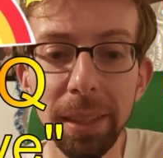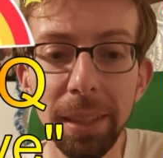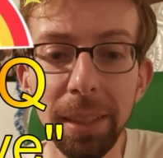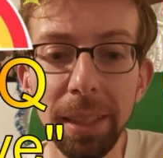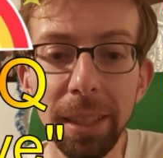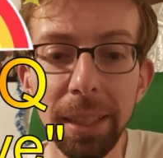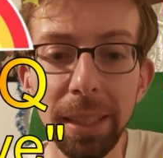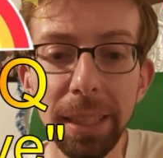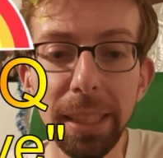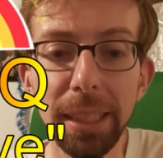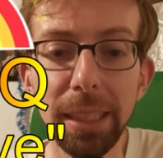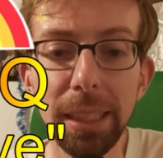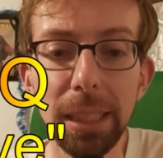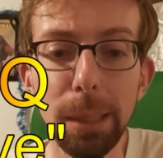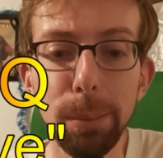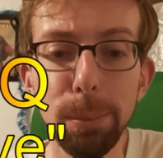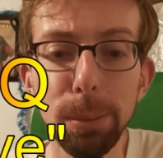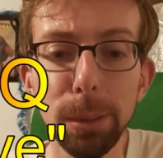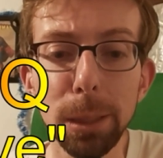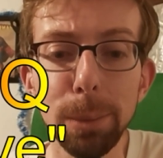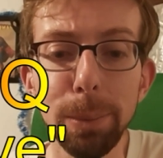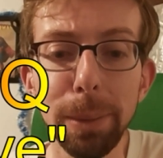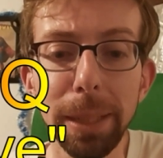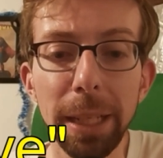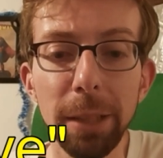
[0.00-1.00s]
This tip
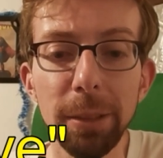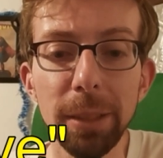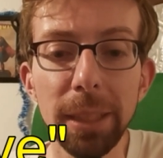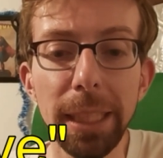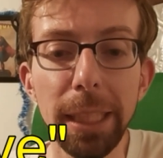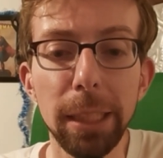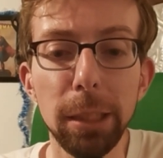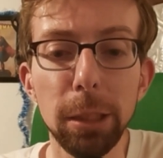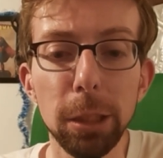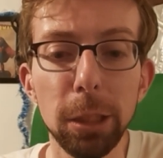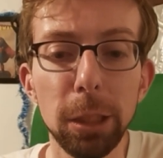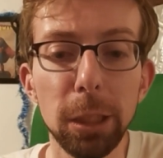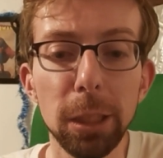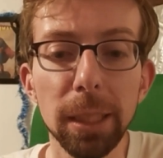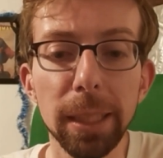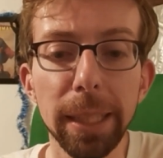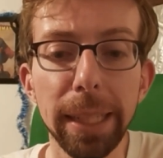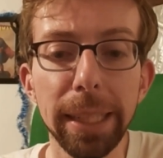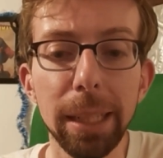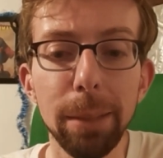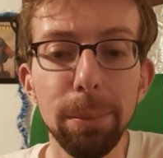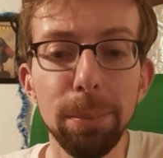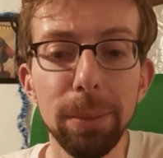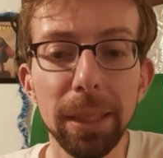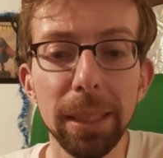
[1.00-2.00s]
is about how teachers should
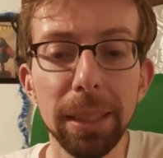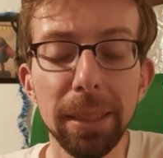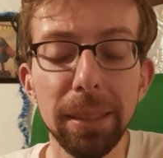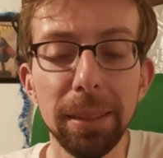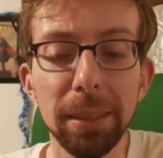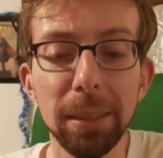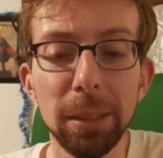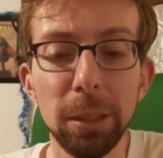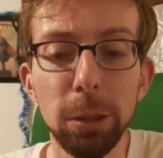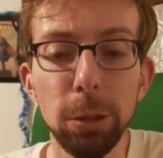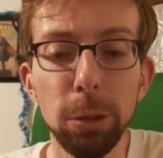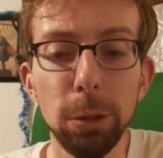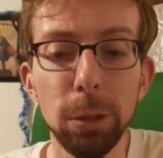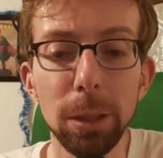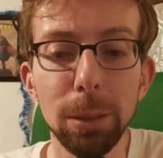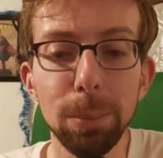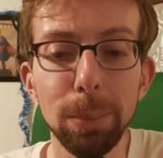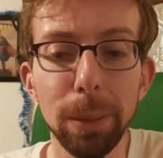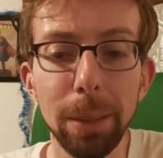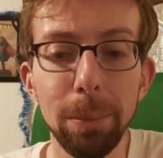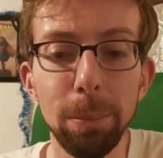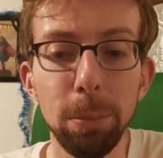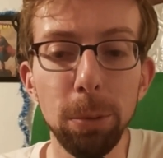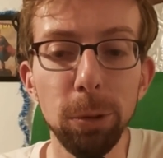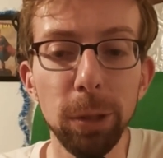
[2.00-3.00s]
line up their students
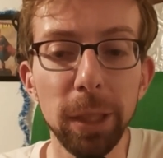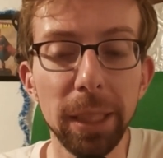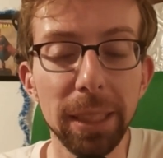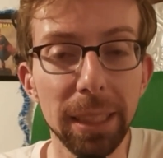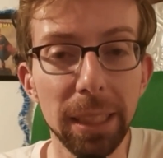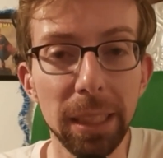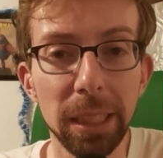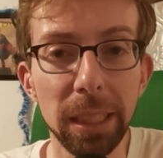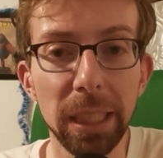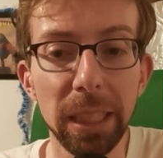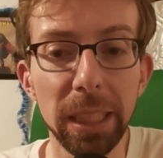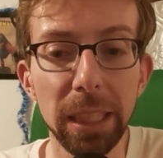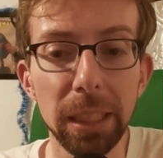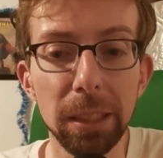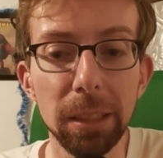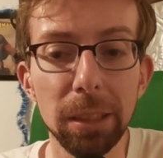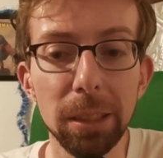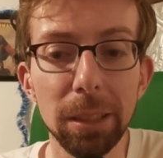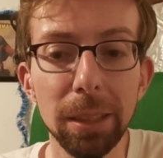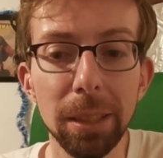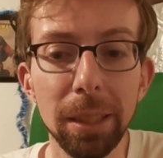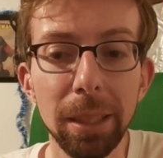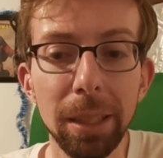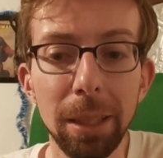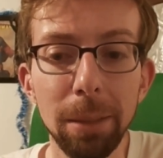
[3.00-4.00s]
by boys and
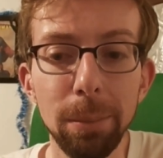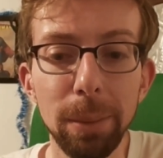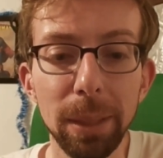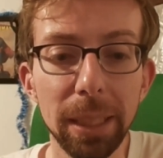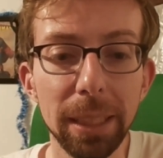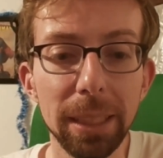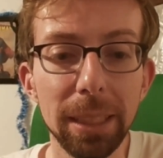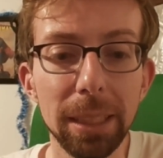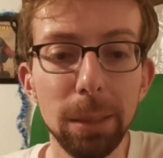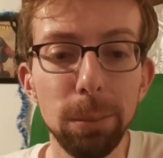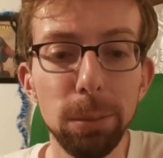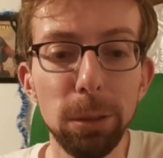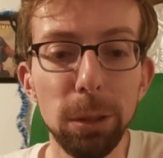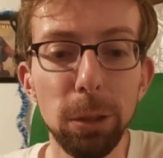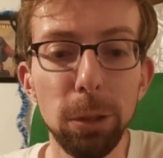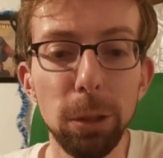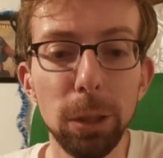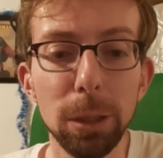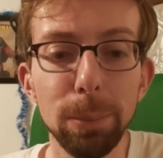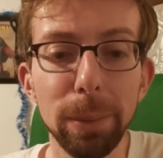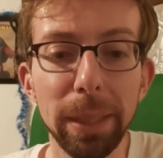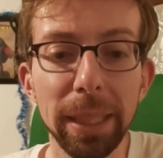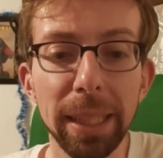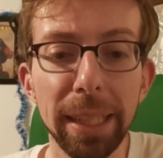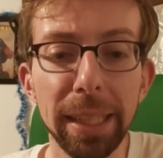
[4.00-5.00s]
girls, because some
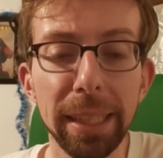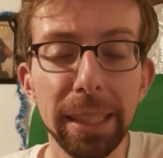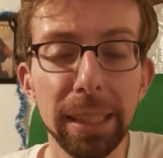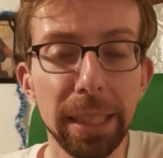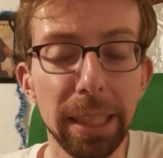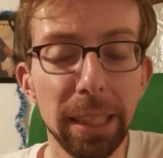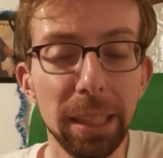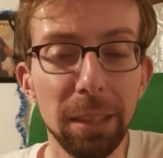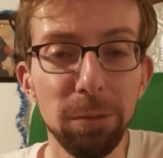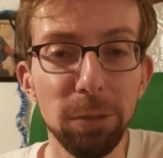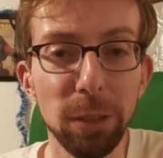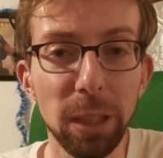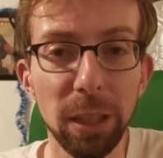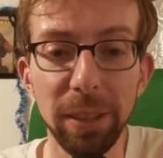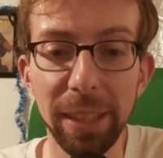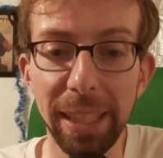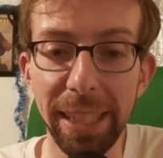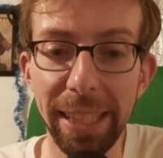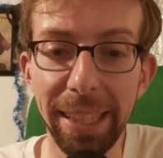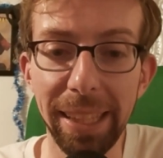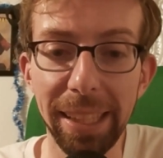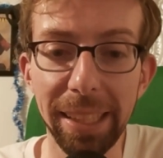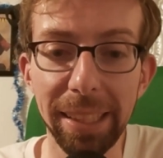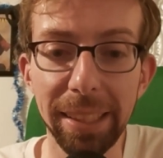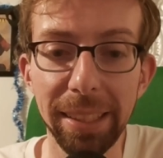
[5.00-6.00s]
students might not identify with
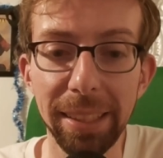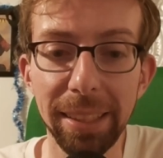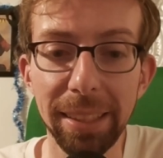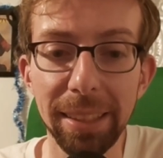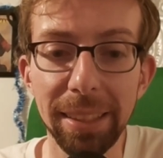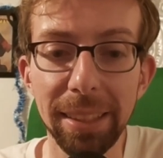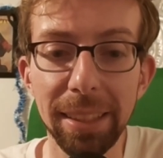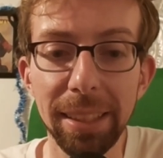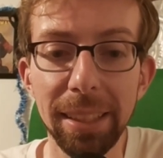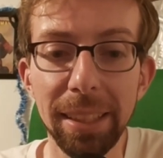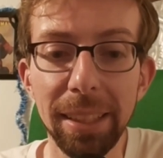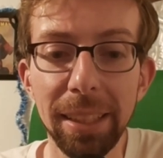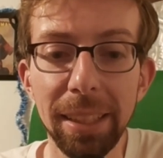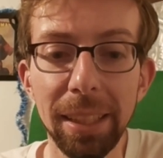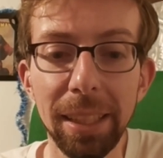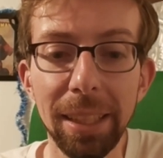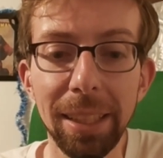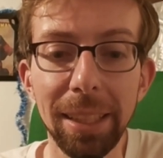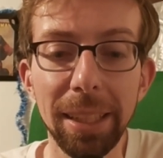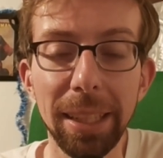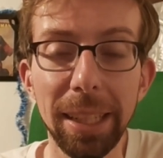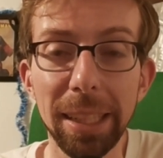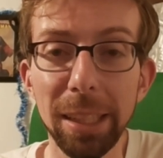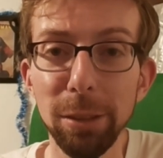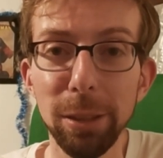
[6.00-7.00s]
either.
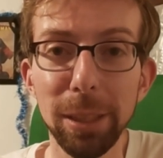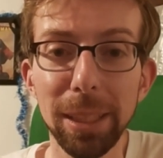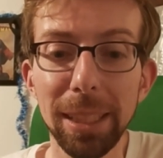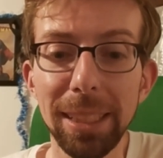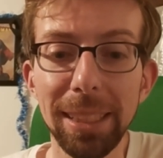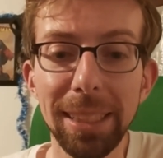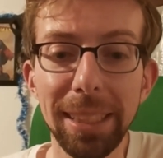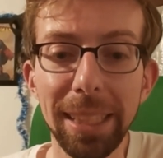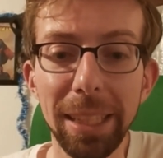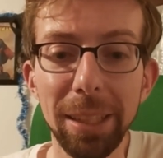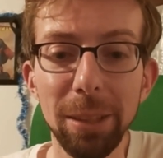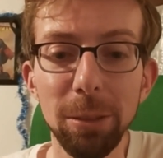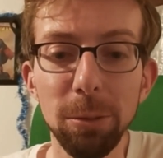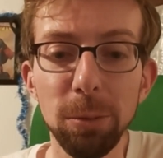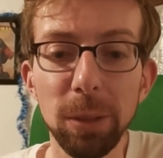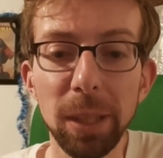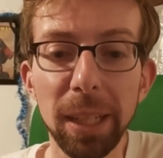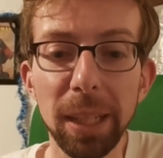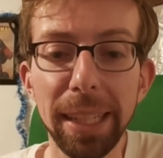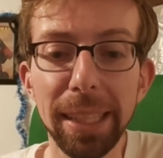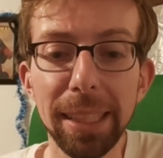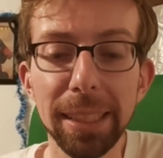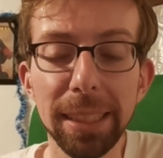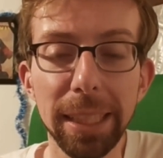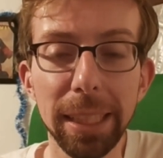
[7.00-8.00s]
I don't understand
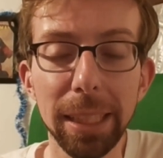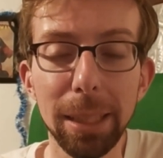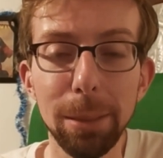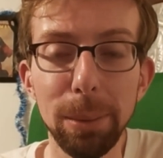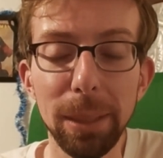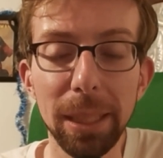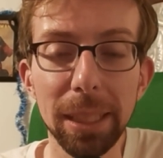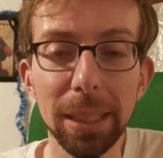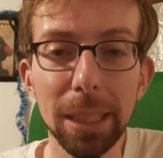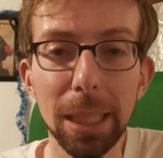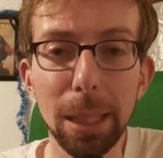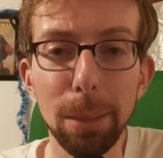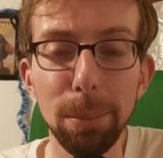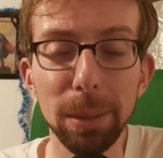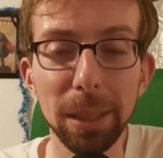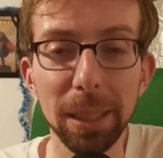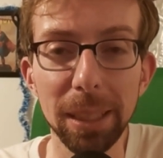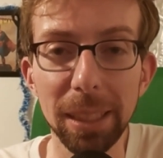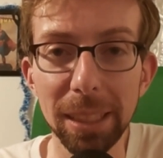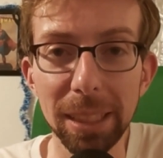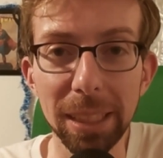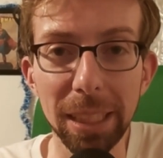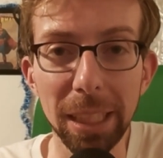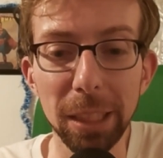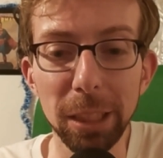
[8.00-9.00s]
why this had to be a topic of
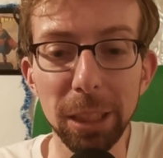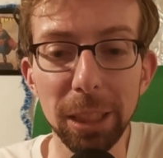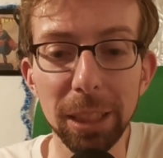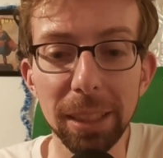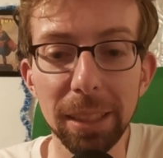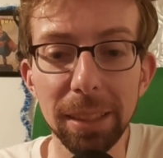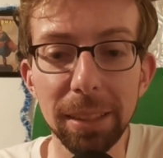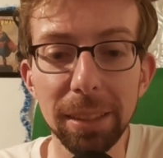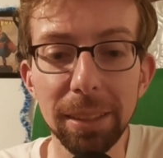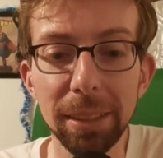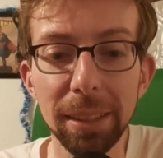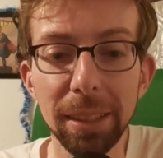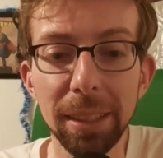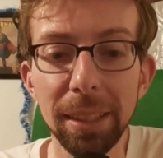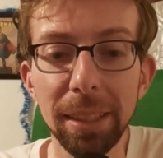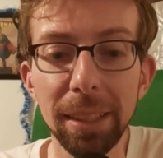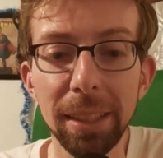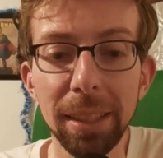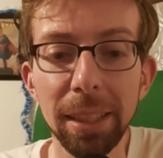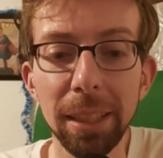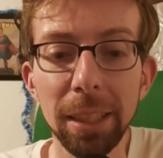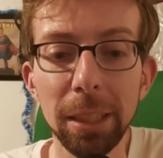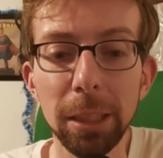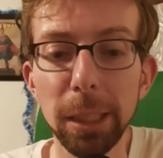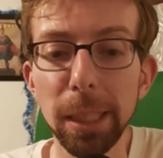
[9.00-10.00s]
discussion.
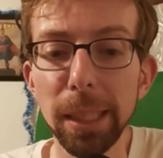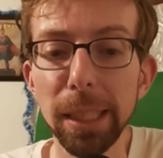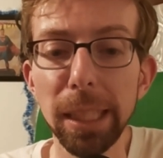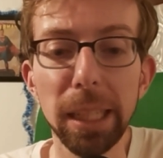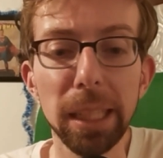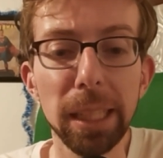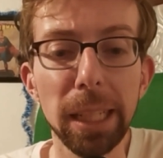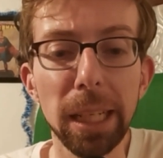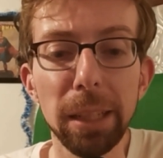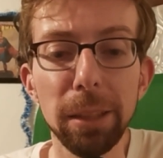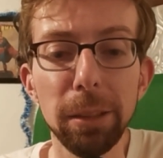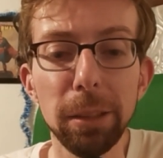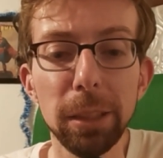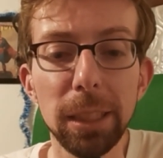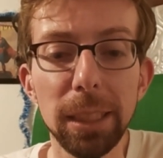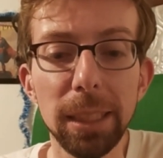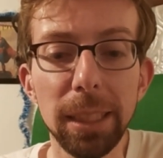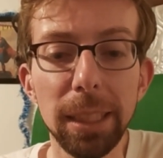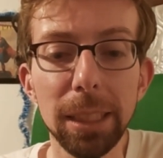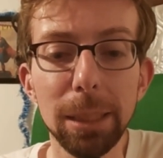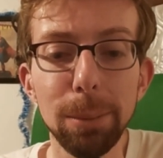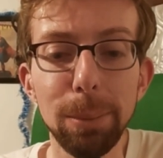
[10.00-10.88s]
Gender ideology needs to be